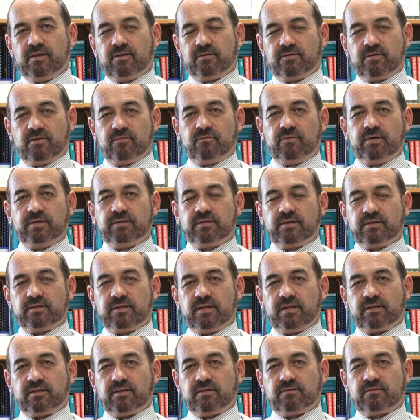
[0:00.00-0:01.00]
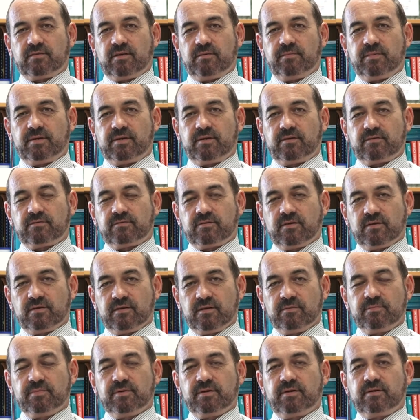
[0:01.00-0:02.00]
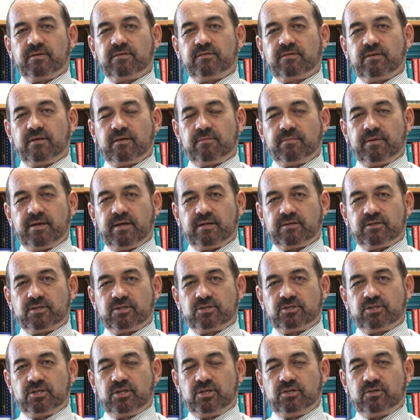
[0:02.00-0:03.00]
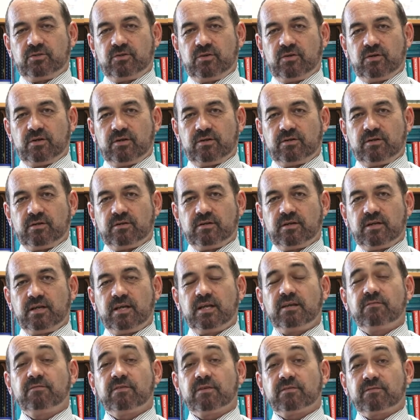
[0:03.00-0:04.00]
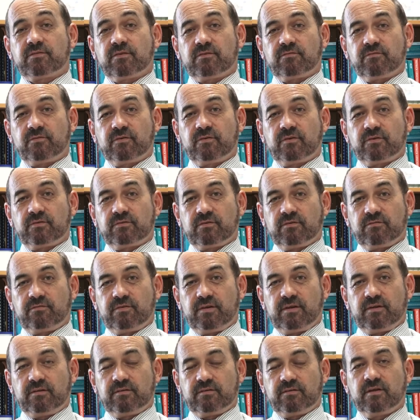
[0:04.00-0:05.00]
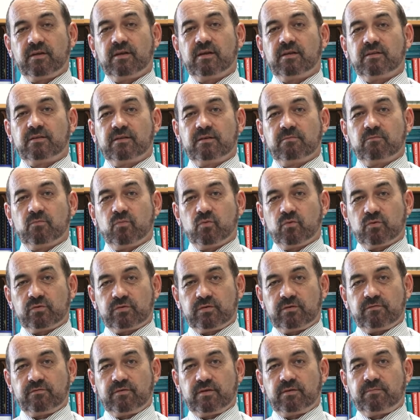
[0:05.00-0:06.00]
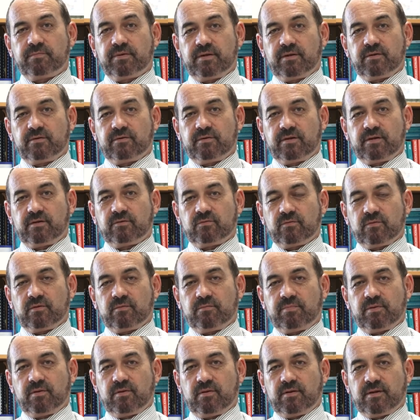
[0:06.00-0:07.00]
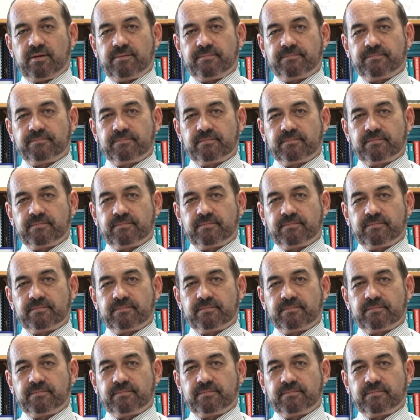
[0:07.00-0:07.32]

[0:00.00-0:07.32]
So if we detect that somebody has deliberately set about to cheat Turnitin, even as a first offence, then more severe penalties will apply.